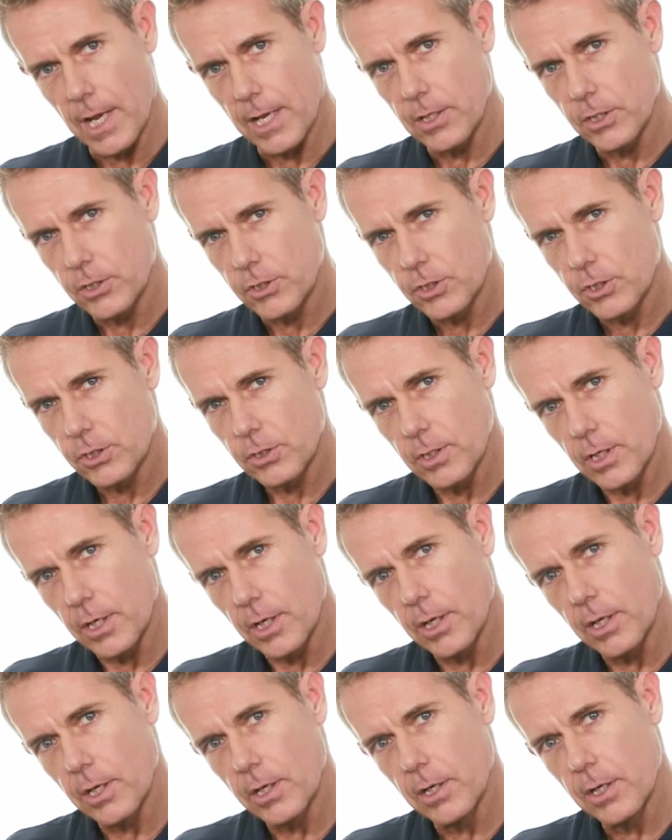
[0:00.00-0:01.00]

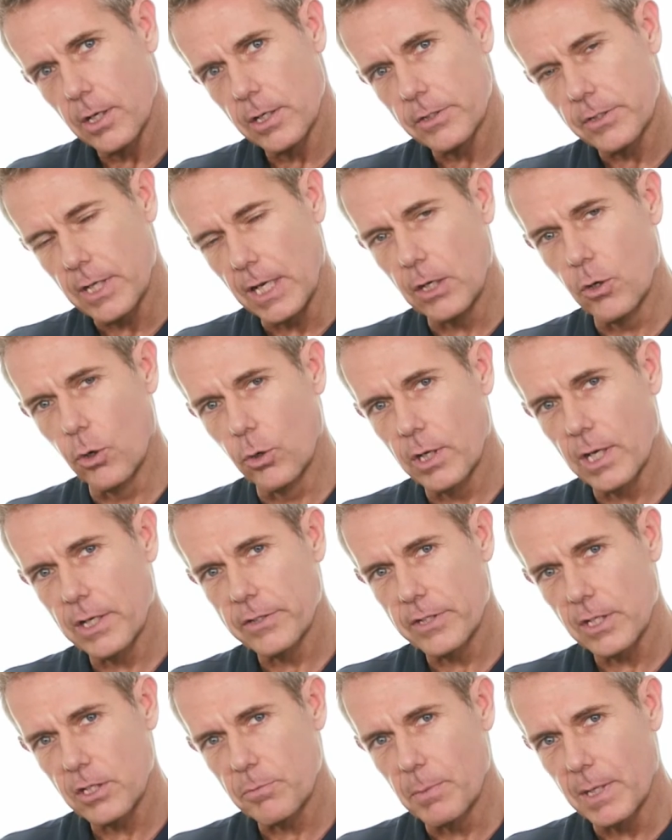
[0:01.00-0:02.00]
stakeholder
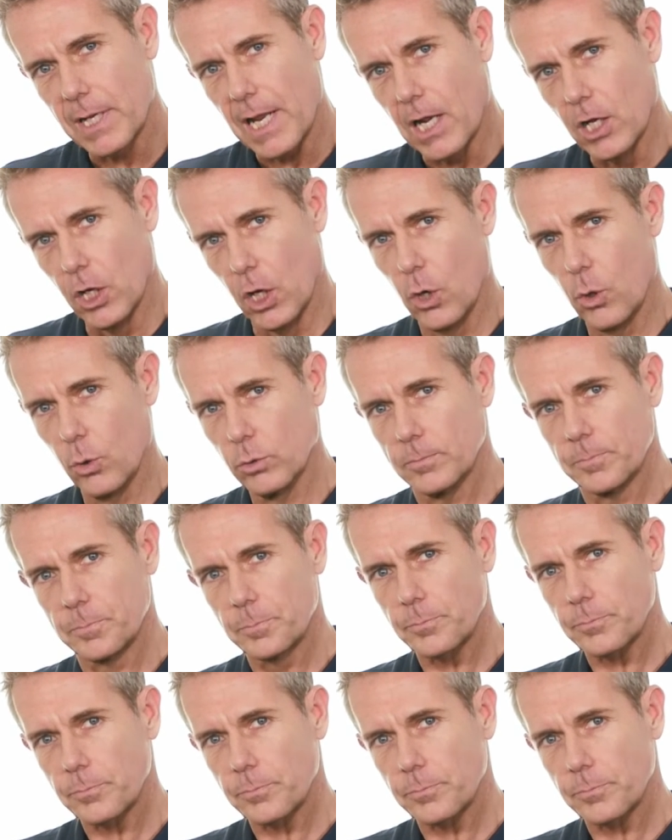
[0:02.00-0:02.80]
assessment alone.